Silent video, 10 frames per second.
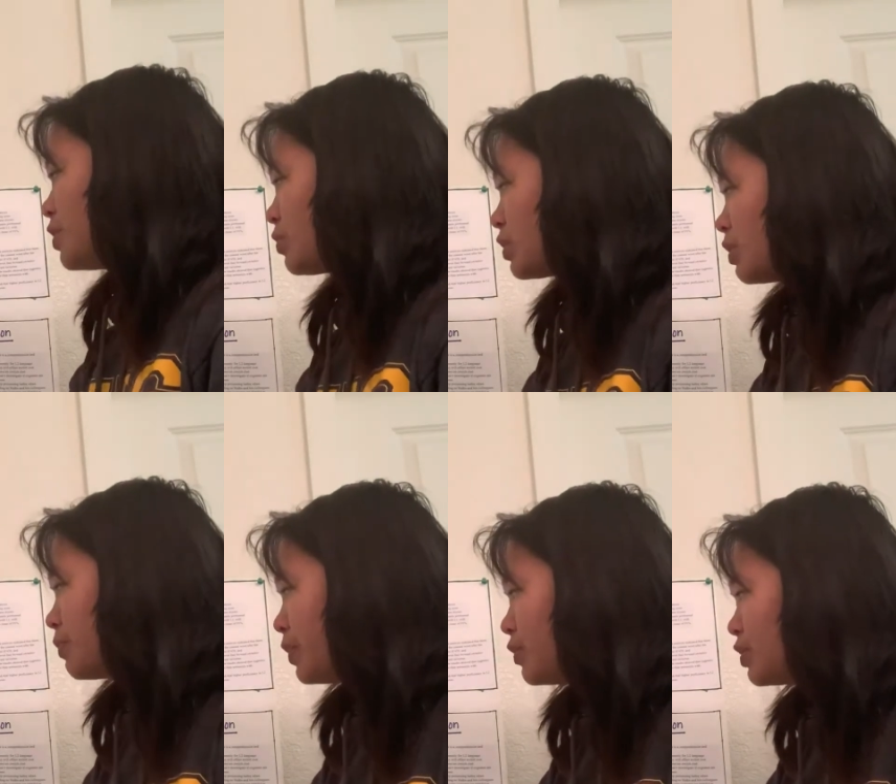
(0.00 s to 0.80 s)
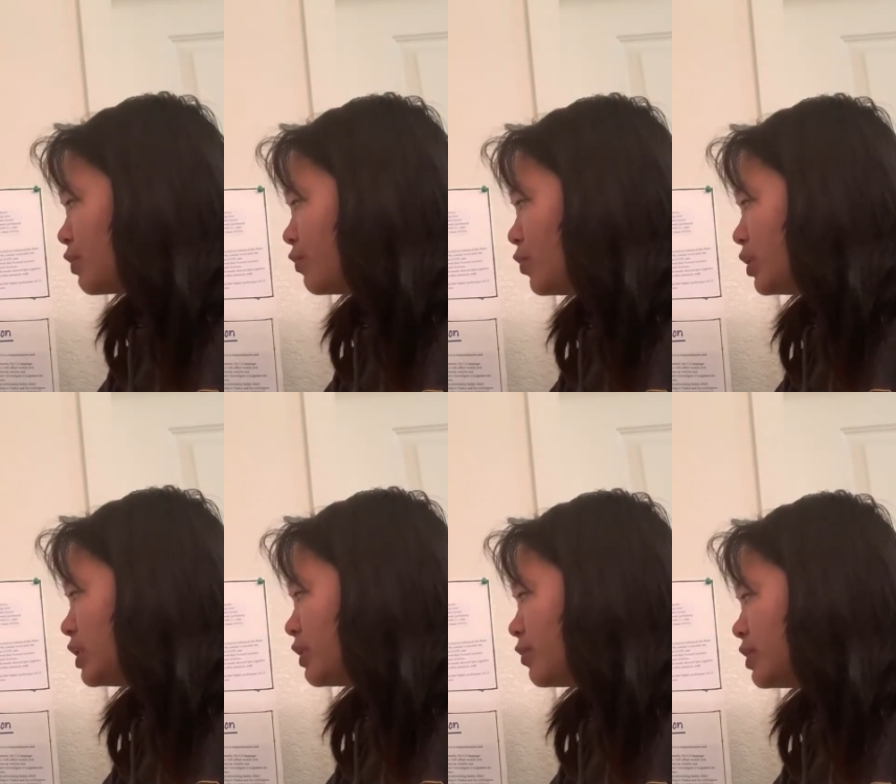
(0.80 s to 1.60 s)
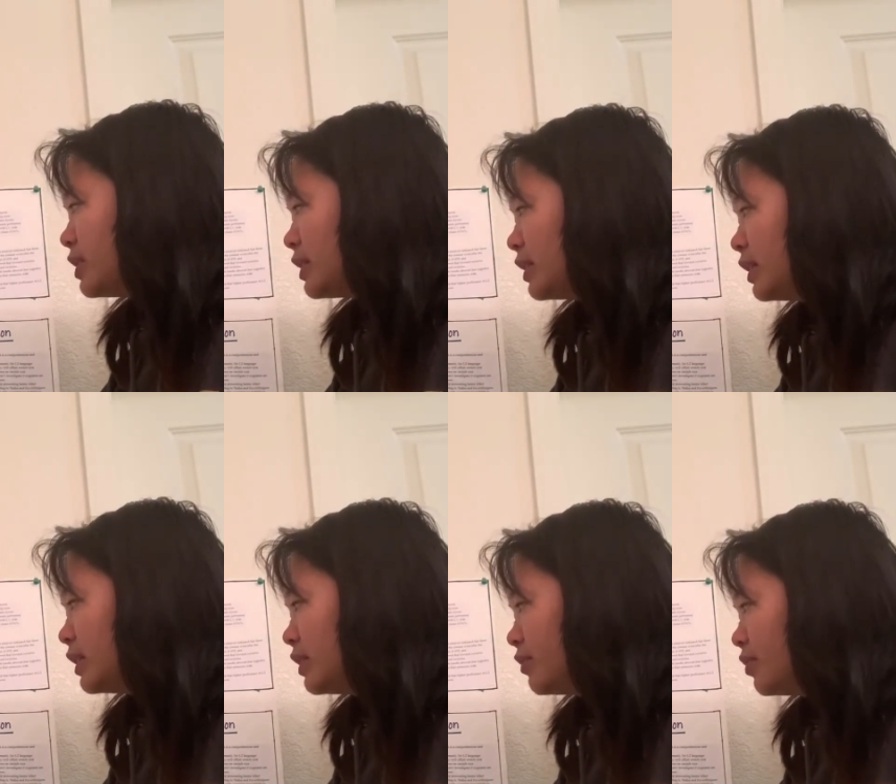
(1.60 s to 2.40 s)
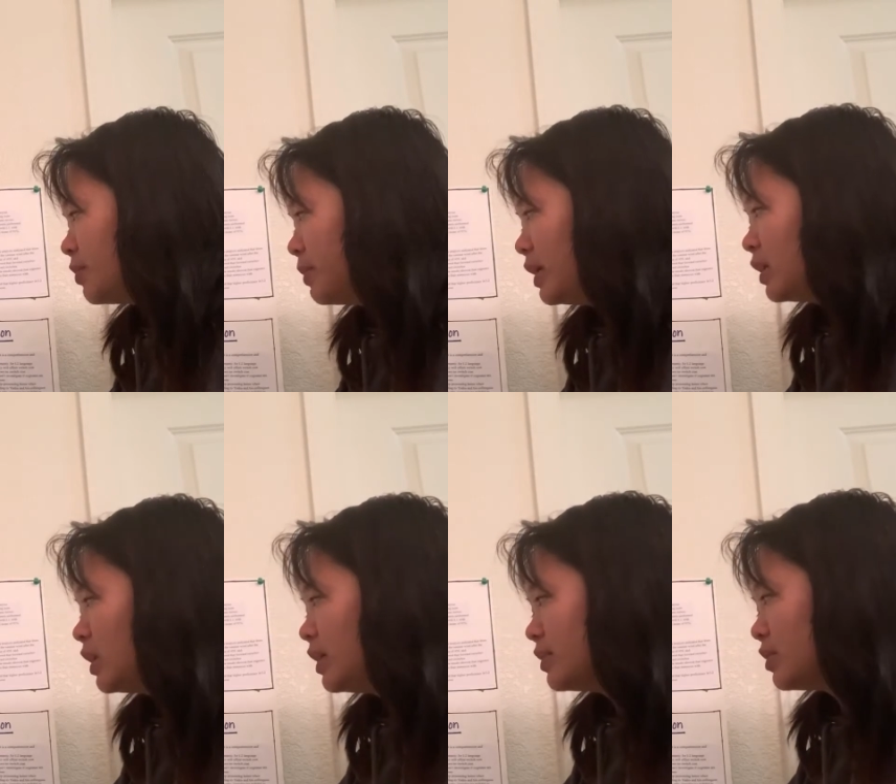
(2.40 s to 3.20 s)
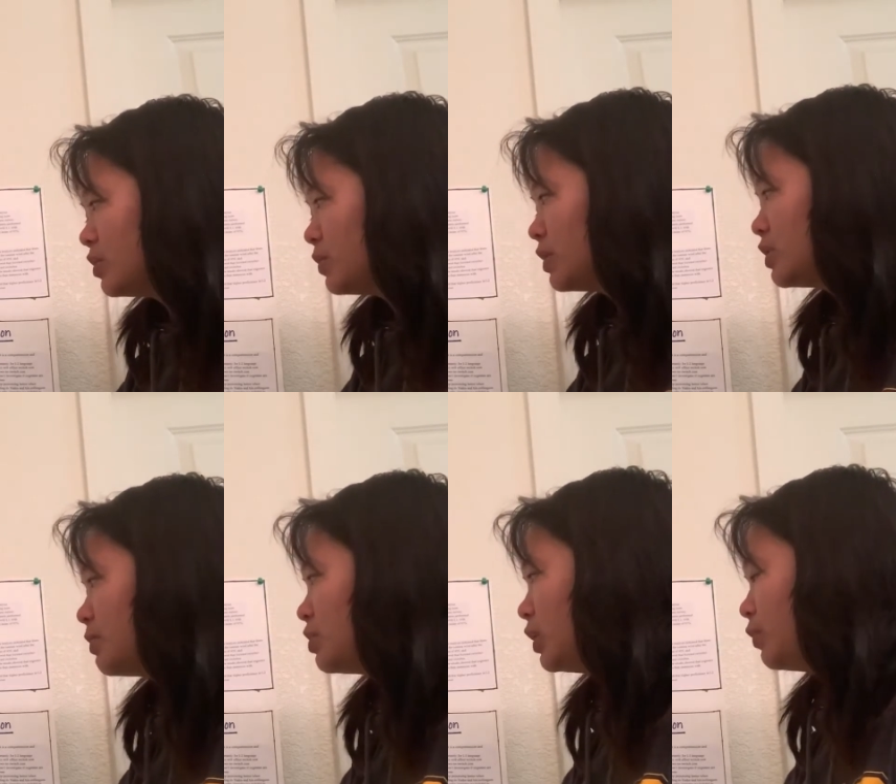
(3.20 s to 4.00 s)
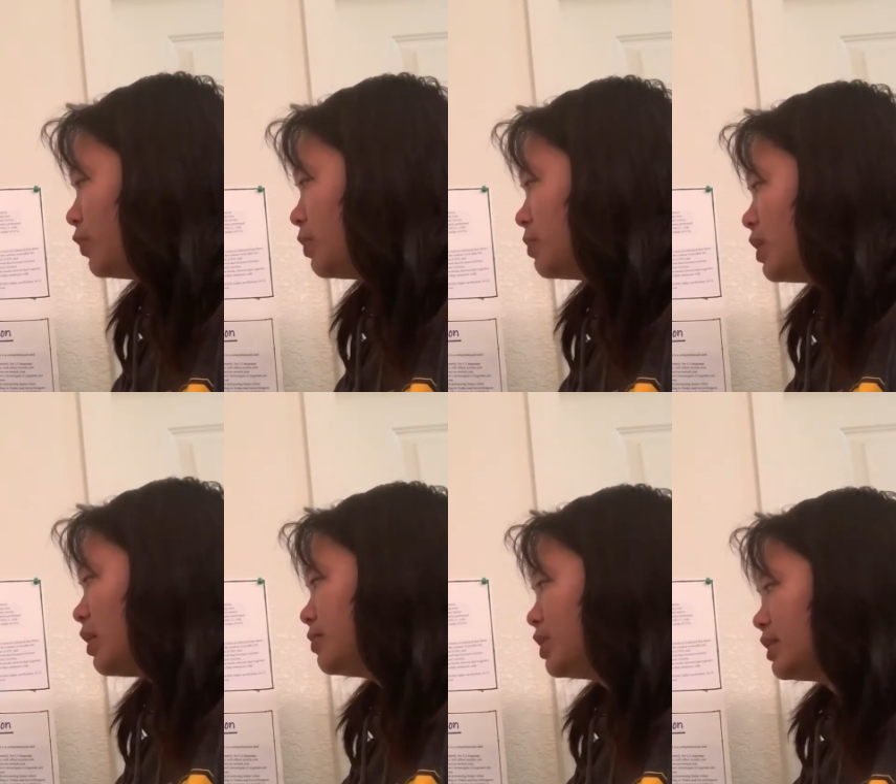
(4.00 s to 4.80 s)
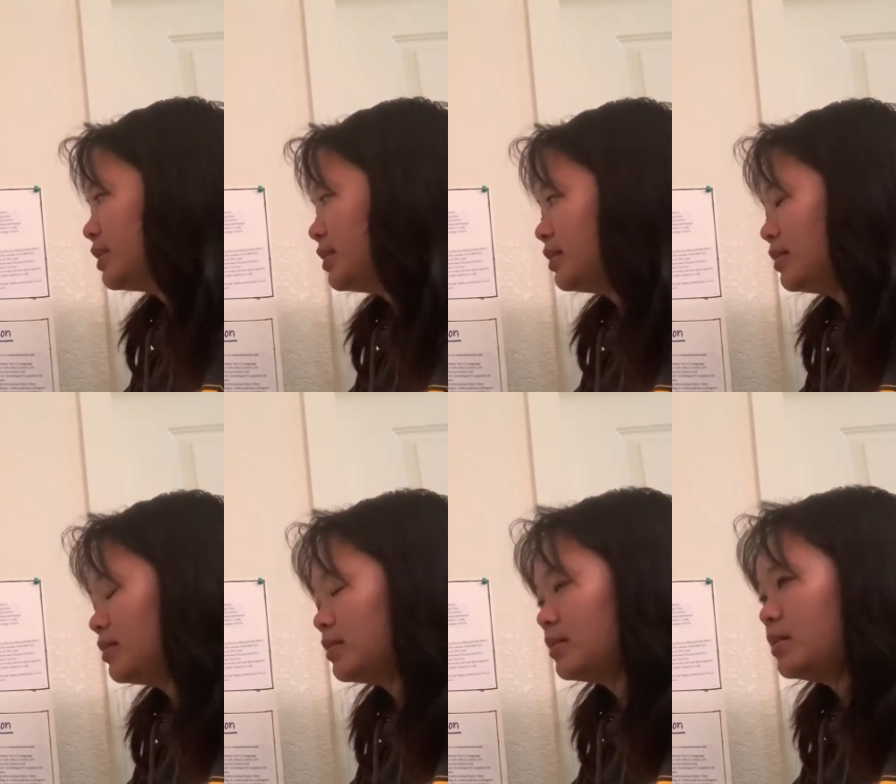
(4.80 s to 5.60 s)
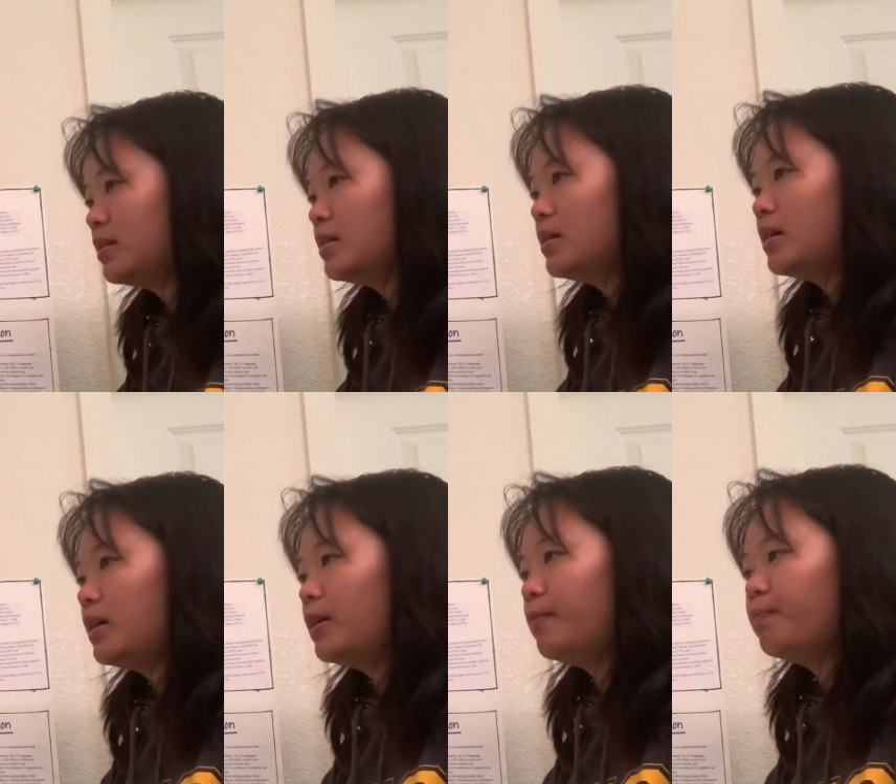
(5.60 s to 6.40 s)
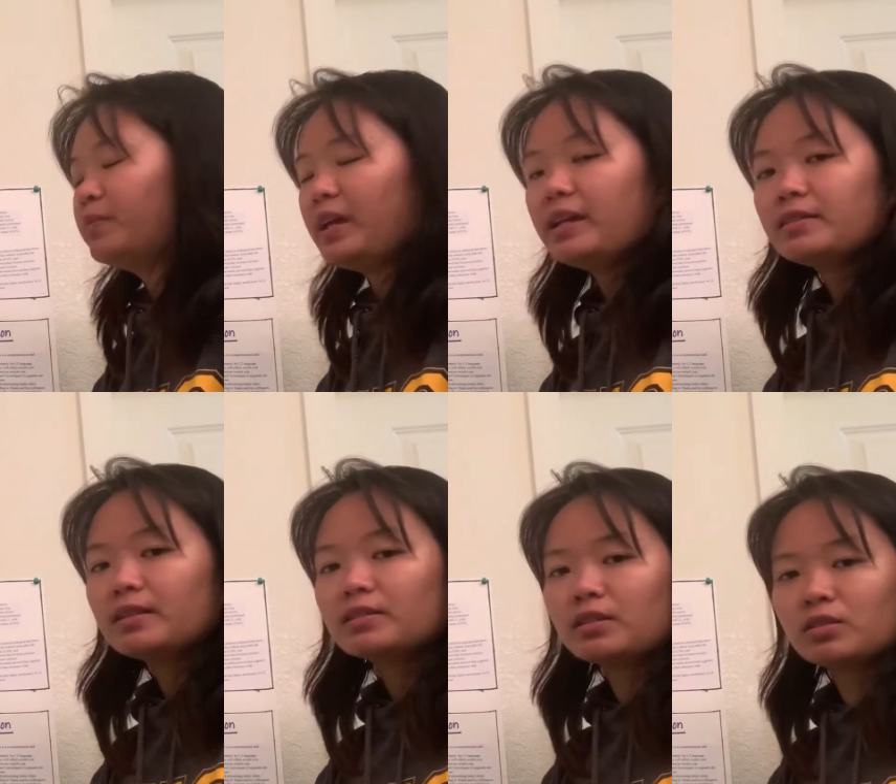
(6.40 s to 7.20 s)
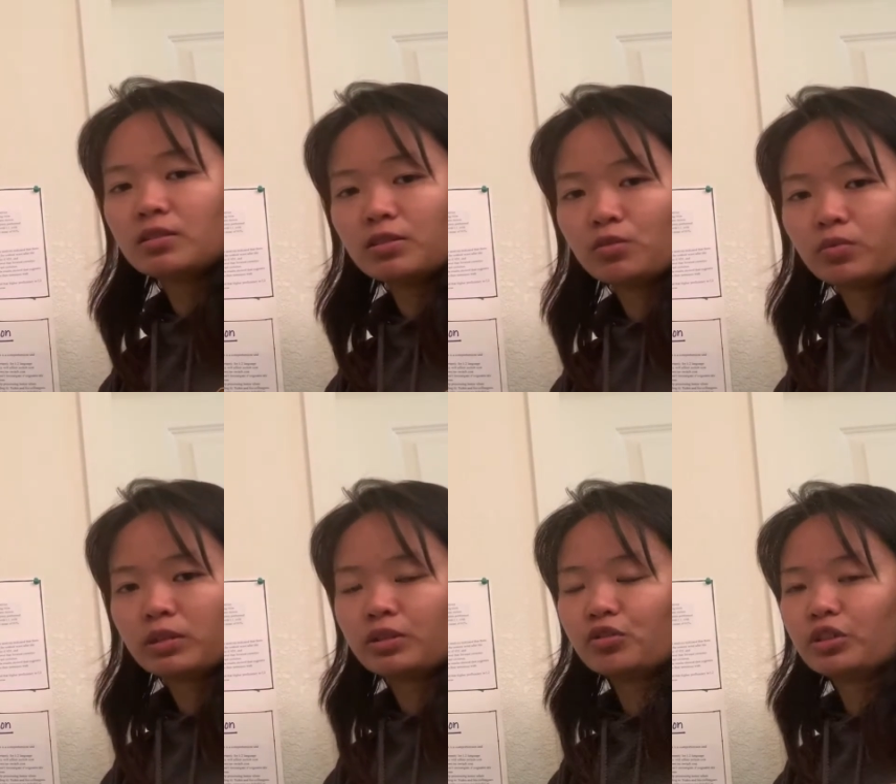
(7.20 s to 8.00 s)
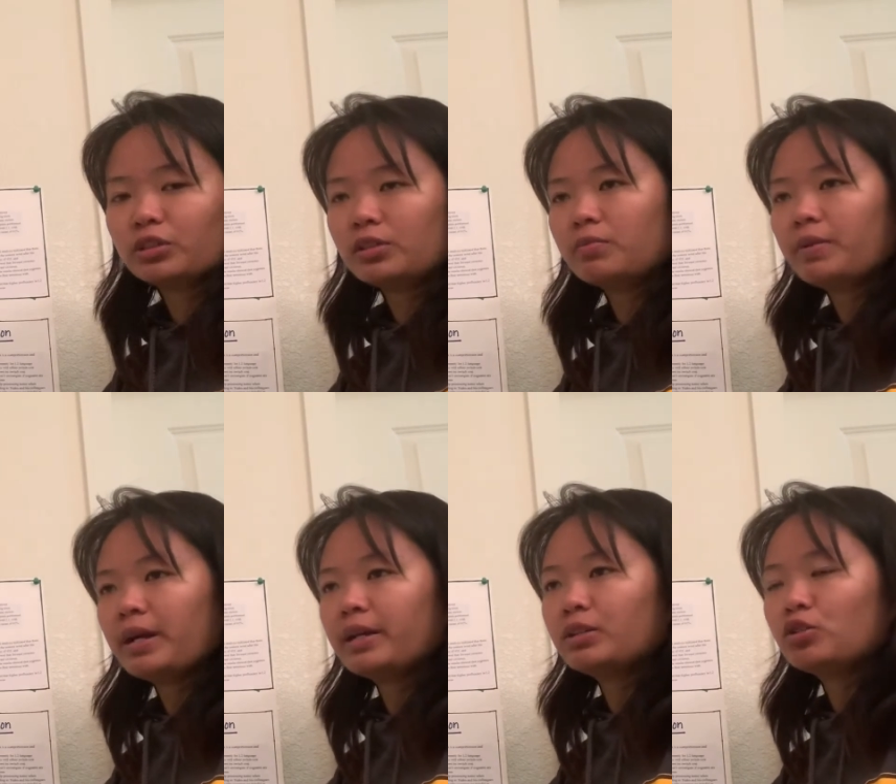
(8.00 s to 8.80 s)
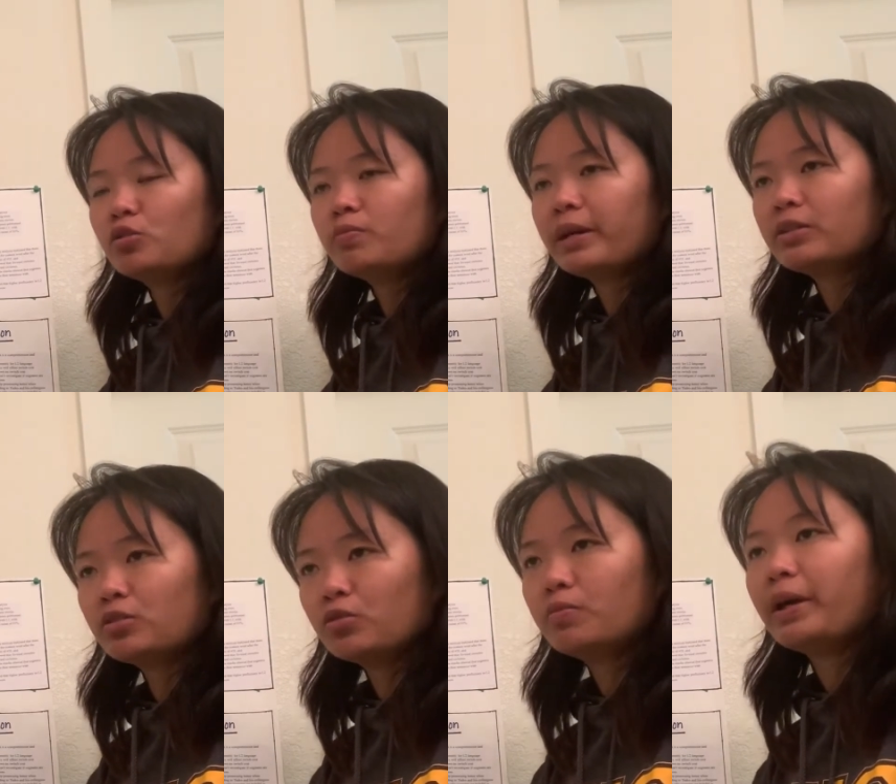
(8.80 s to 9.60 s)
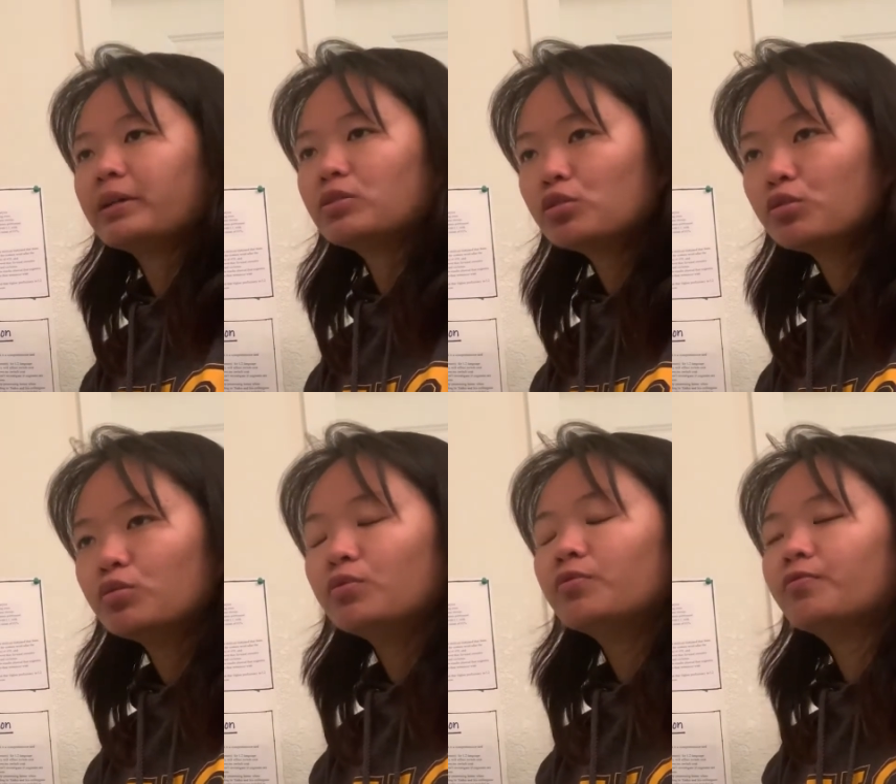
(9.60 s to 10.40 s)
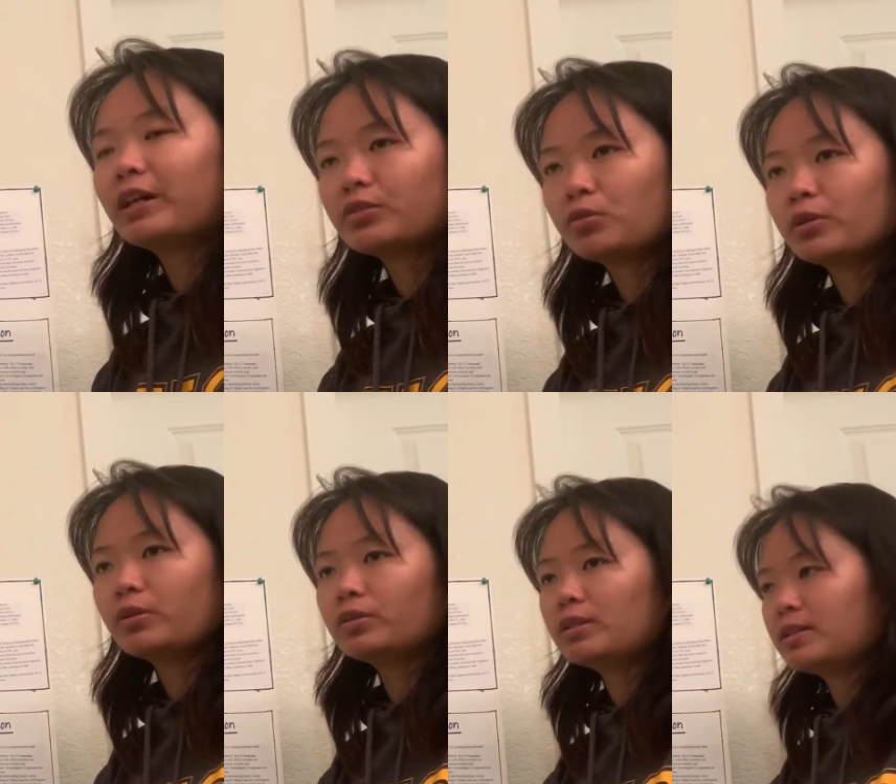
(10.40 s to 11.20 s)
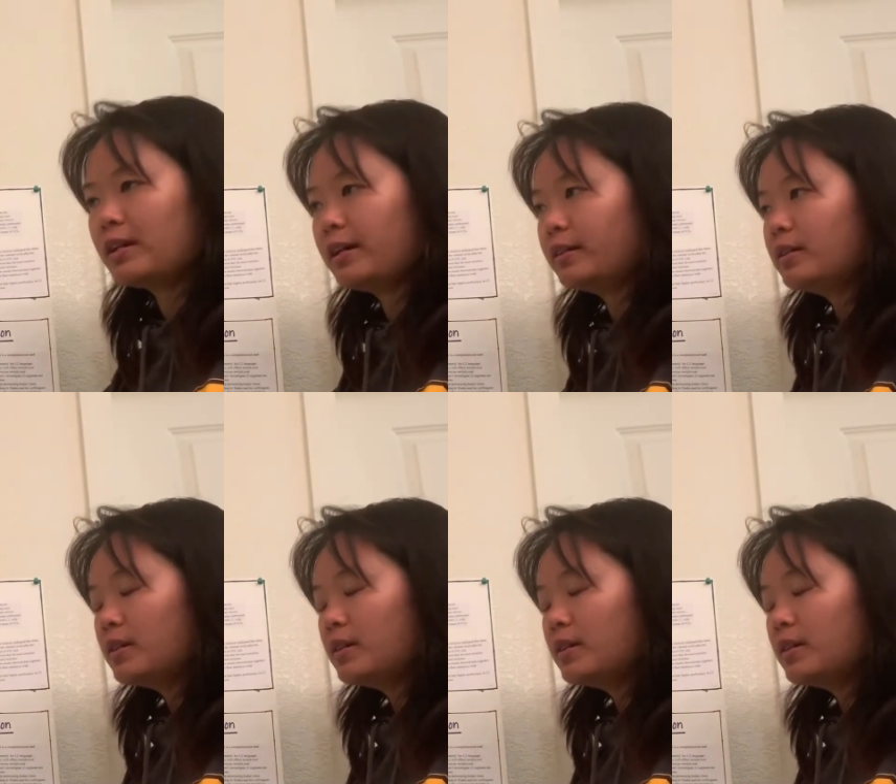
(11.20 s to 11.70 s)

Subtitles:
was composed of 40 different declarative main clauses with a subject, verb, object sentence. 8 sentences were constructed by a 2 by 2 by 2 factorial design